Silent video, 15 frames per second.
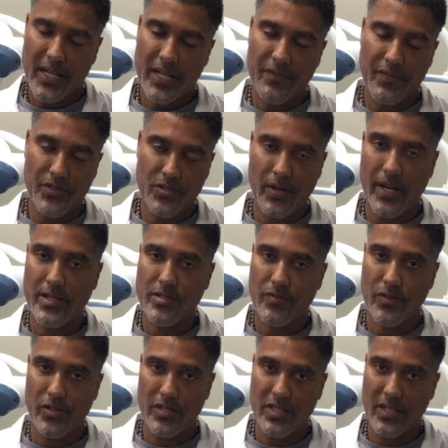If you
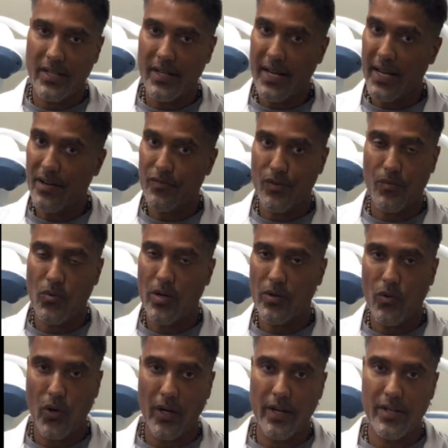transfer D N A from one
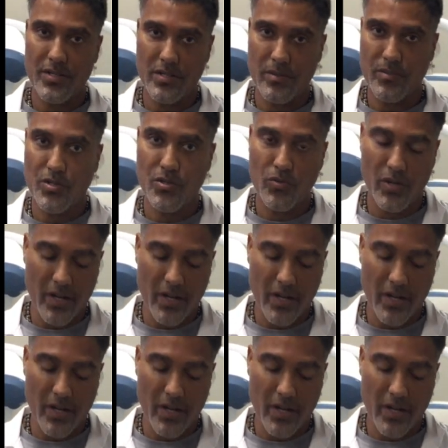organism to